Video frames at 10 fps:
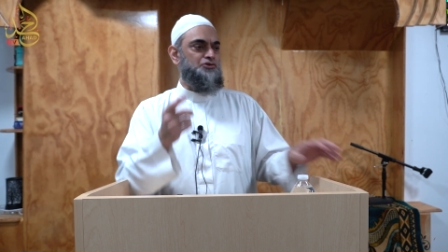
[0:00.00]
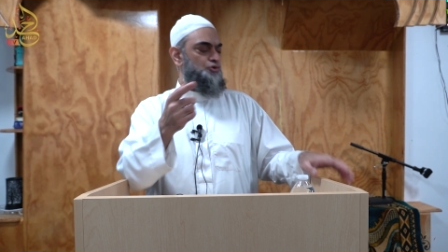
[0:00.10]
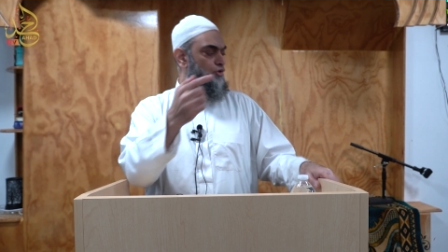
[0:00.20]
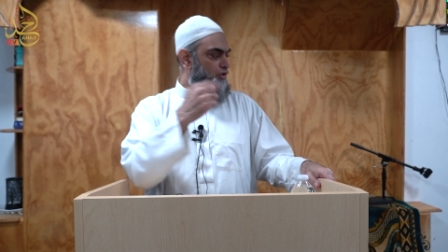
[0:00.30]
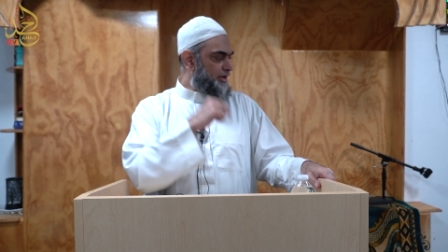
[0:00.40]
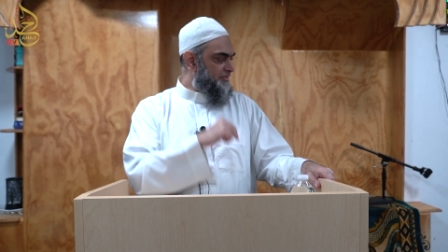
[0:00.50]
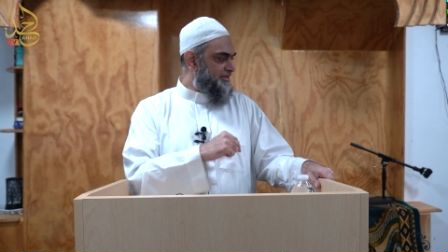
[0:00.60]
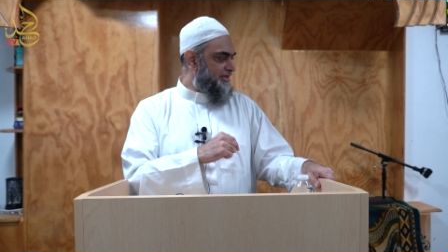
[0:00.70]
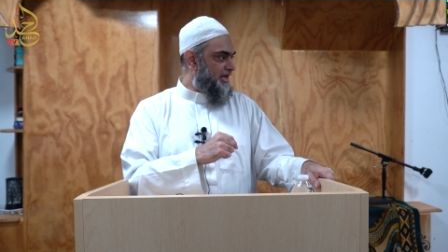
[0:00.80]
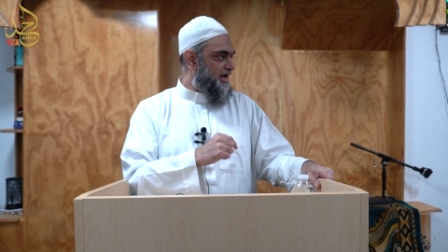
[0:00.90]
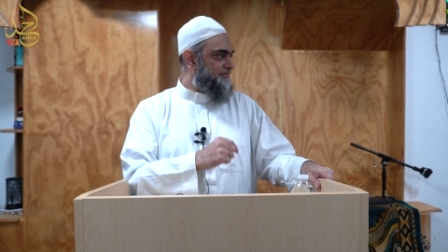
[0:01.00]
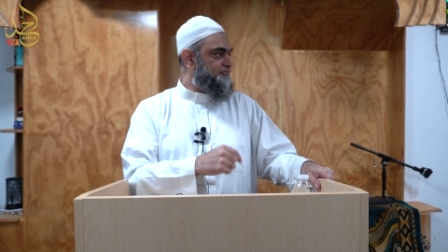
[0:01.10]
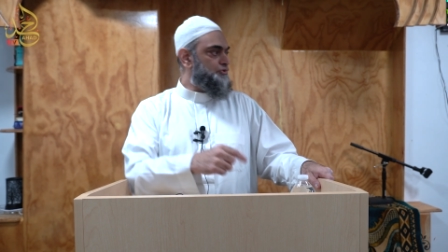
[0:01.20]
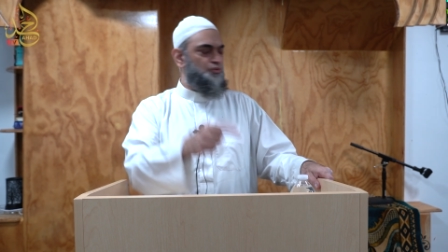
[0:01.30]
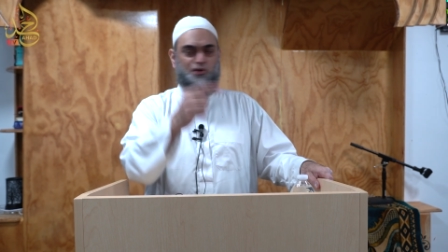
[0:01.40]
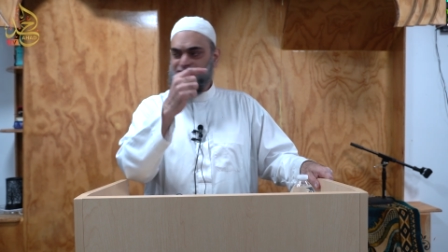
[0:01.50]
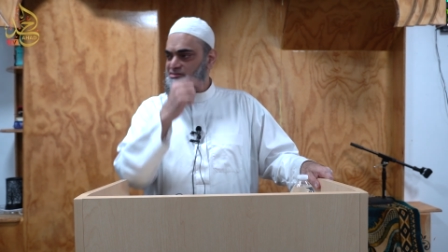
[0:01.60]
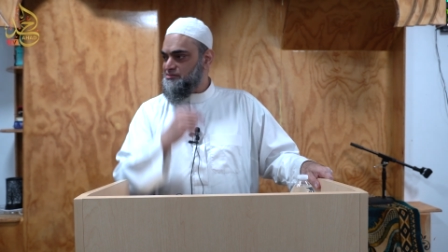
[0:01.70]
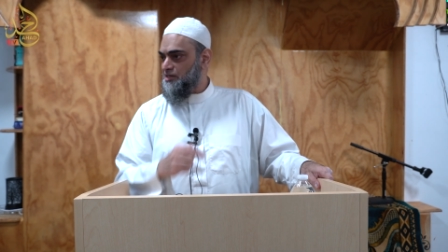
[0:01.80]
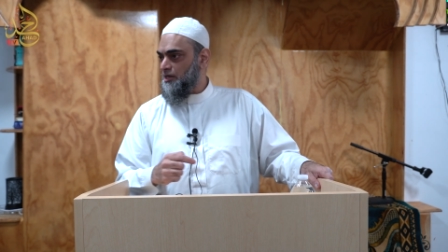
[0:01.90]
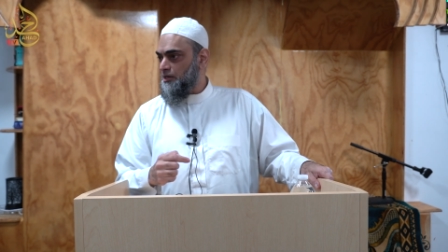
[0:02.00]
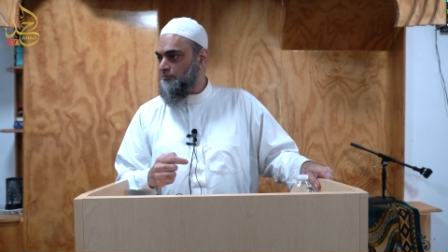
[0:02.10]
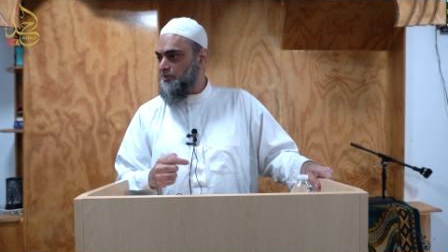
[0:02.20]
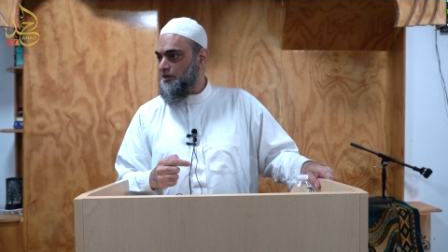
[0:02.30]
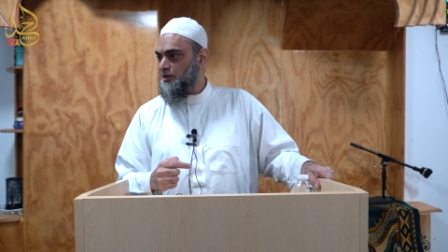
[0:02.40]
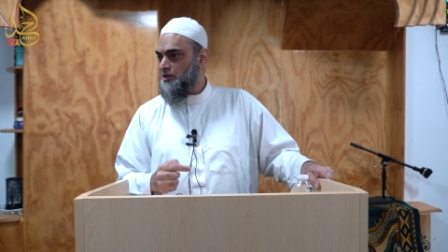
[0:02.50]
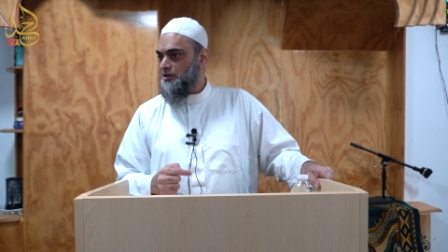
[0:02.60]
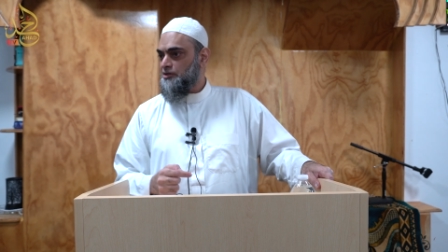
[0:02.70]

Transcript: You gave me the life. You are sustaining me.